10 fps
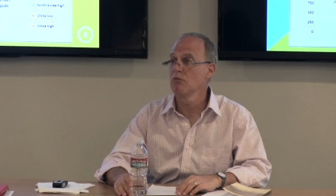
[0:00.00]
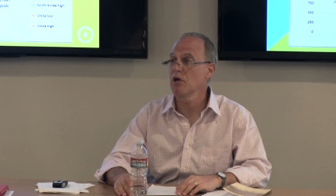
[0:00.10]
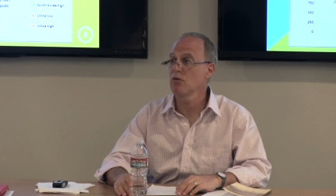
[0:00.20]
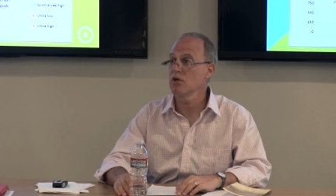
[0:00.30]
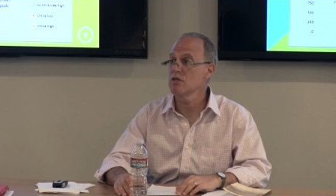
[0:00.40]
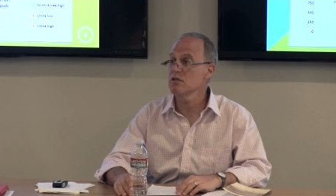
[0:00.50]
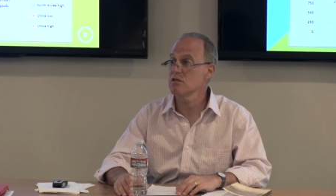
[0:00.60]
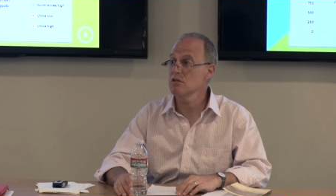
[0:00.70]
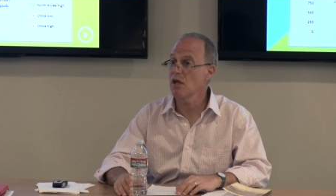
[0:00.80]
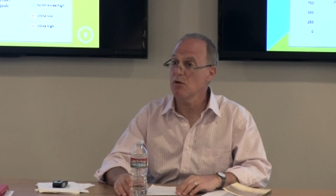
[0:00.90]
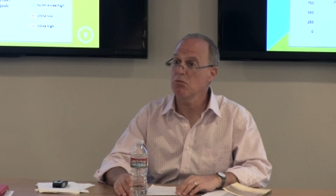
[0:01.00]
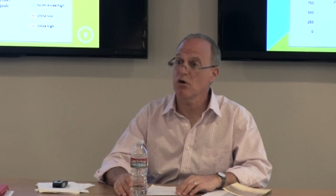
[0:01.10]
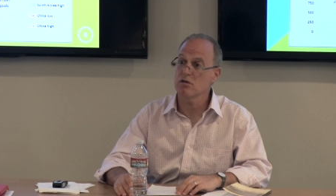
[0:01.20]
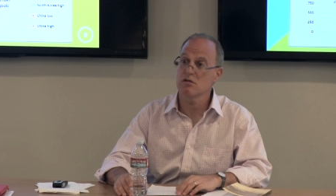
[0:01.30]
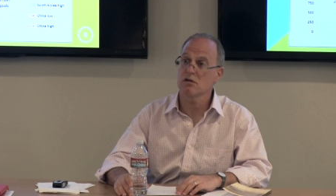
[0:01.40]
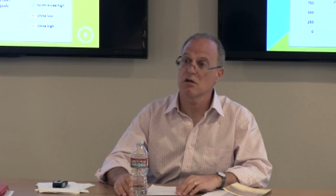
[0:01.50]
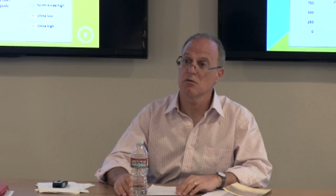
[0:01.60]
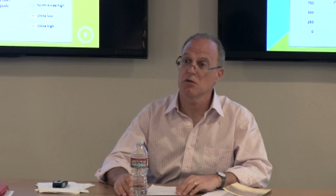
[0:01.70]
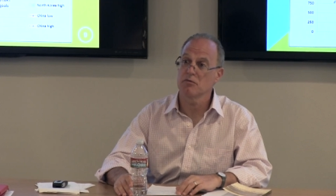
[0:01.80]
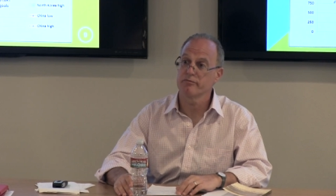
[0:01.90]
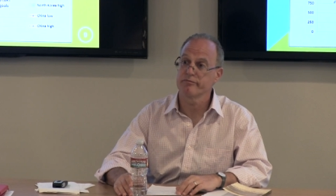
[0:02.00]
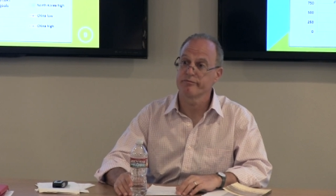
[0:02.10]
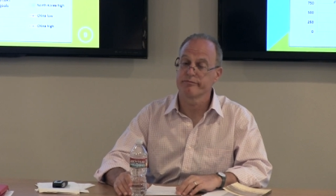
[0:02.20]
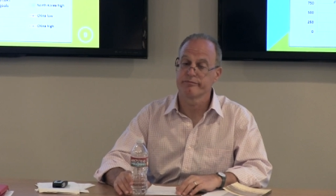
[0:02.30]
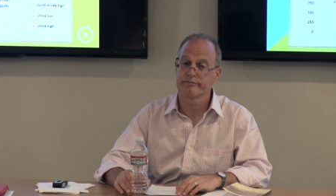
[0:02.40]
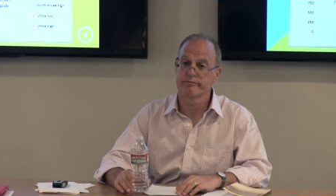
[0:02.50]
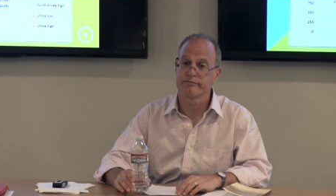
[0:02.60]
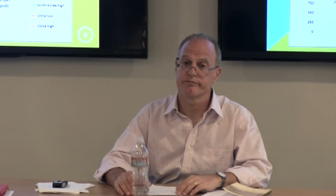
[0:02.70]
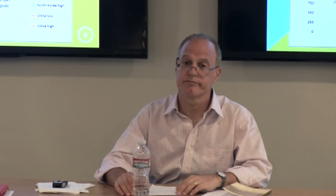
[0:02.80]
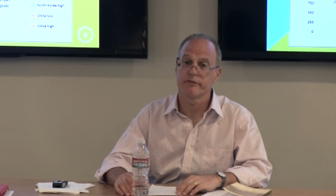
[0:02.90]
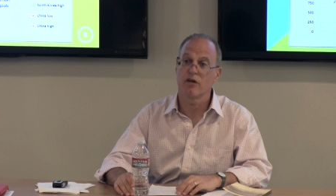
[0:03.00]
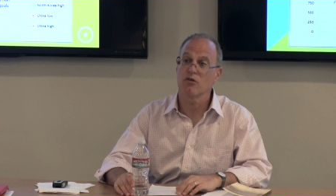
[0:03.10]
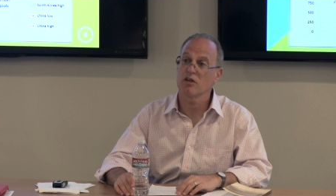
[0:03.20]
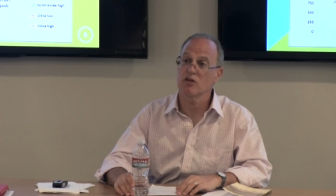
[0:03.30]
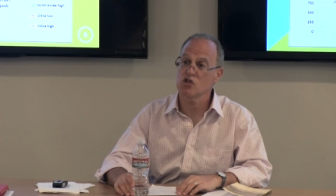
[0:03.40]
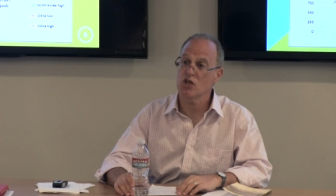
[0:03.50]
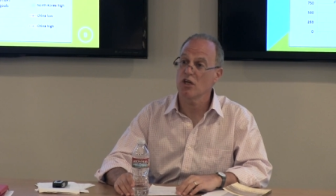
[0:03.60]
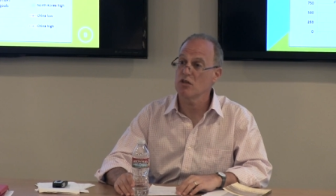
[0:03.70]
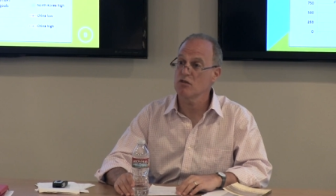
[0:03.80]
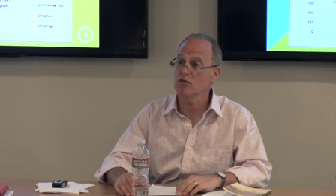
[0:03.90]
By the way, this is not a partisan comment. I don't think it'll change.